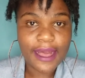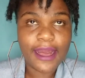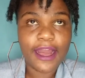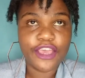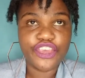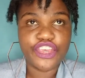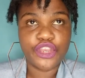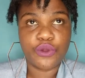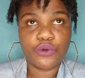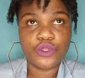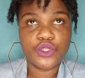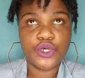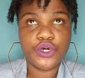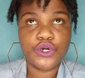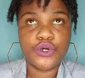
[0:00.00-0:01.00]
Uh, you can
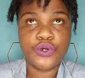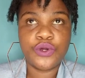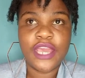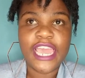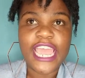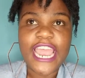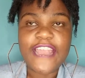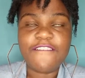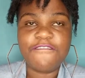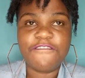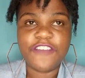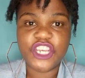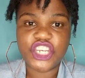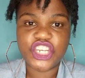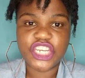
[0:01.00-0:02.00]
also
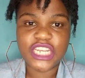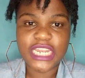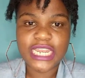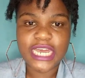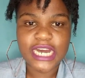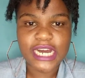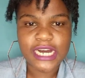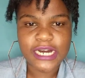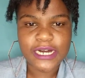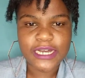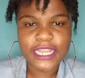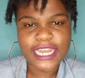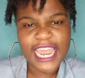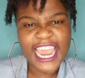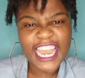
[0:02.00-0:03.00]
envision uh,
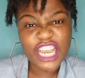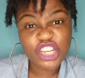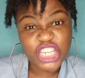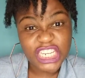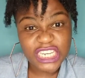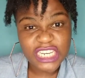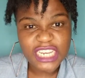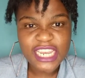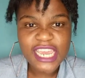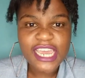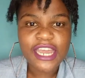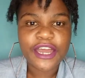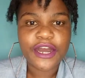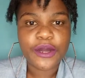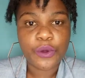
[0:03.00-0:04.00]
an energy
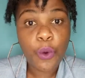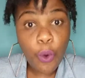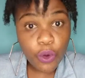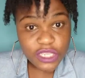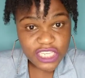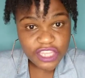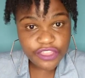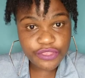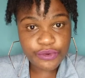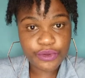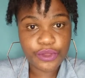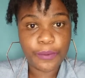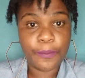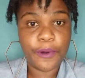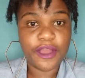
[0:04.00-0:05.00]
uh, coursing
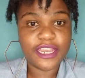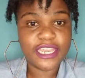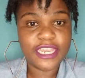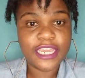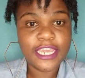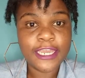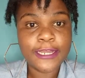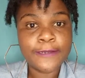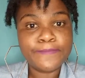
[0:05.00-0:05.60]
through your body.